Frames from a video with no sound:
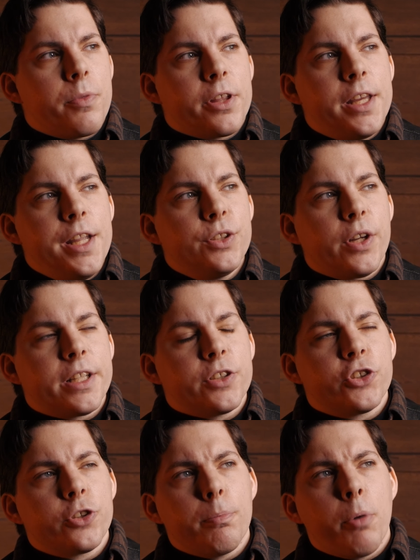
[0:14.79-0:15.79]
the key light is
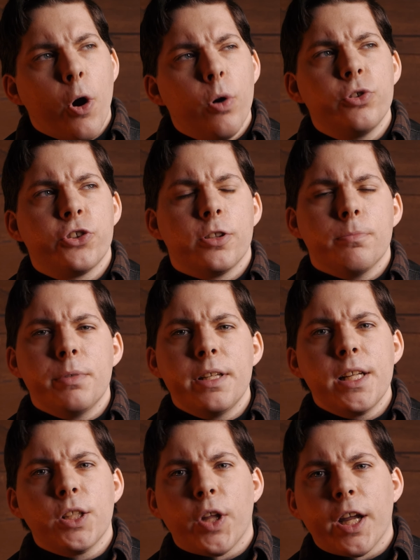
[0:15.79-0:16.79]
supposed to
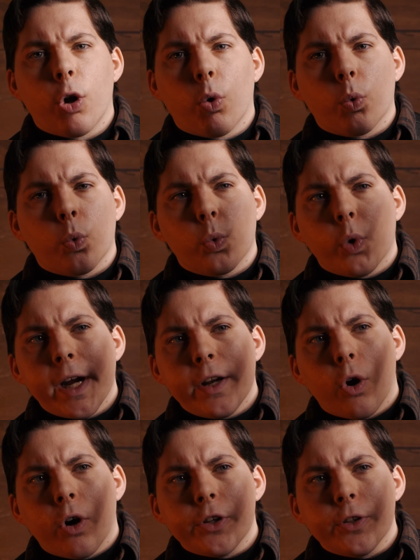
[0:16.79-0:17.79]
be like
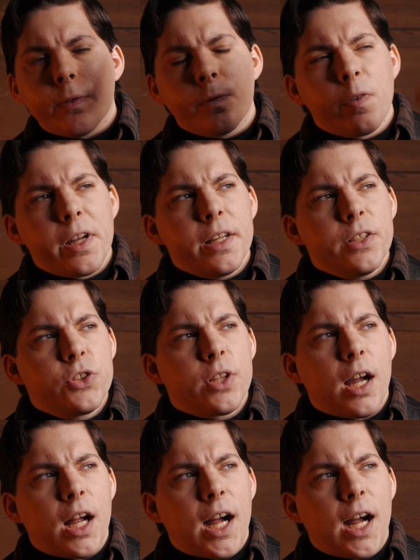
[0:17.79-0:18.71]
right on your face.